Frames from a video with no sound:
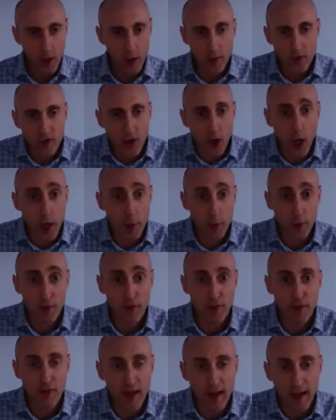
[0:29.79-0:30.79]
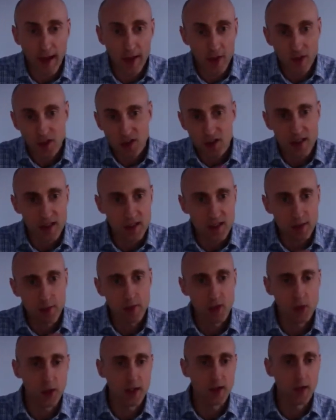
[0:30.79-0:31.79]
type of thing that sits in
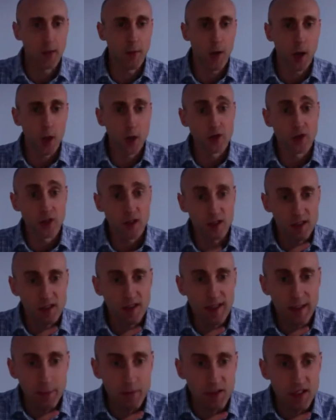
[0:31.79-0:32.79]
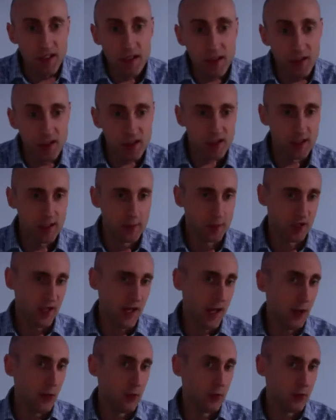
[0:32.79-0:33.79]
between the bones that slips in and slips
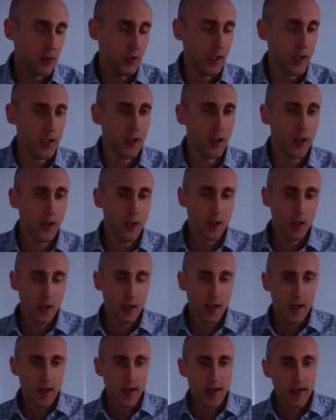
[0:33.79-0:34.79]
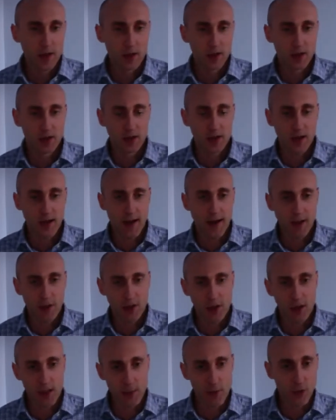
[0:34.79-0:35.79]
out. Okay, it's
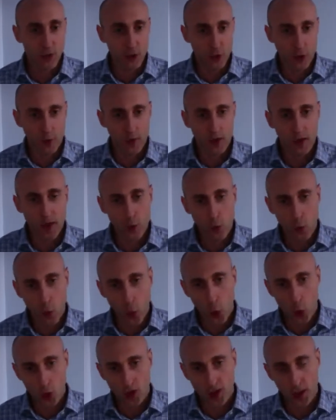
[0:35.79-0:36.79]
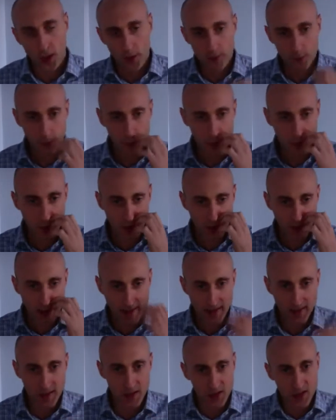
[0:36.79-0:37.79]
actually predominantly water.
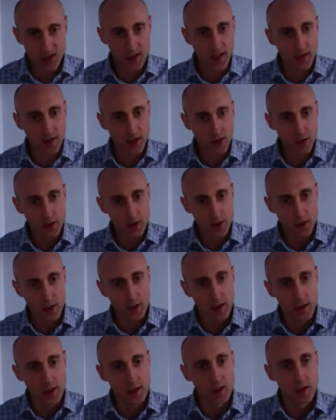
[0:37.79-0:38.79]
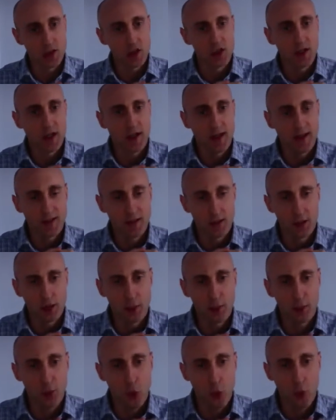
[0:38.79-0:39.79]
At its center is a gelatinous
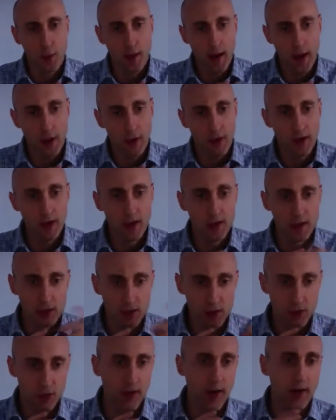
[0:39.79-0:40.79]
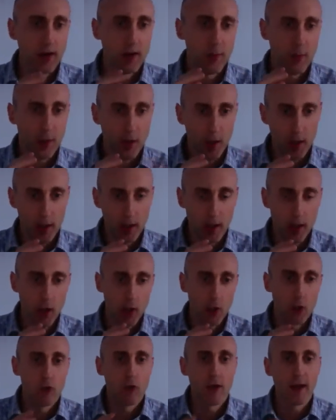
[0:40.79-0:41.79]
ball bearing, and it's surrounded by
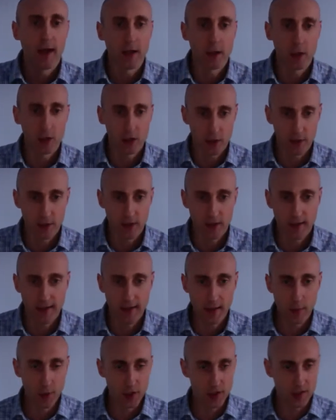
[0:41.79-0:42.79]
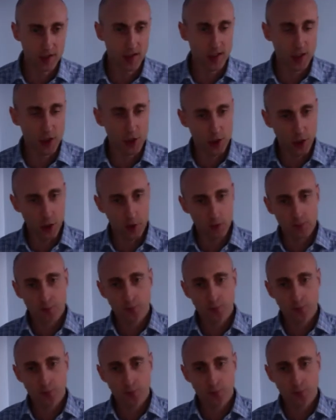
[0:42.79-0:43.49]
rings of ligament tissue.